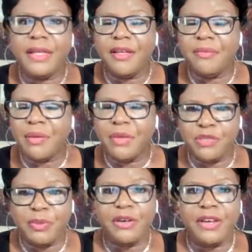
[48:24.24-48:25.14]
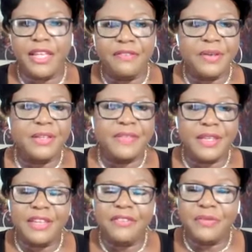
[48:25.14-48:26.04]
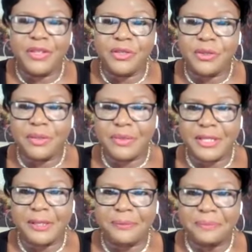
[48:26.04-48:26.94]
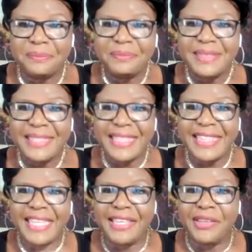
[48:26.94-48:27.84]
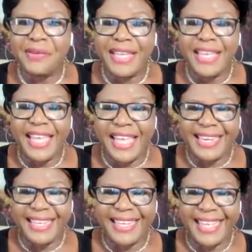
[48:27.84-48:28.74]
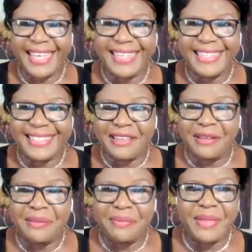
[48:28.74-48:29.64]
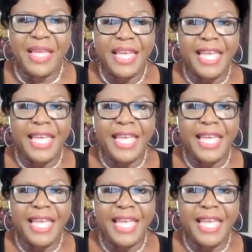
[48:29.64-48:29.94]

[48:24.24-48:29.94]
um, a much better life and live the life of their dreams. So thank you again. And um,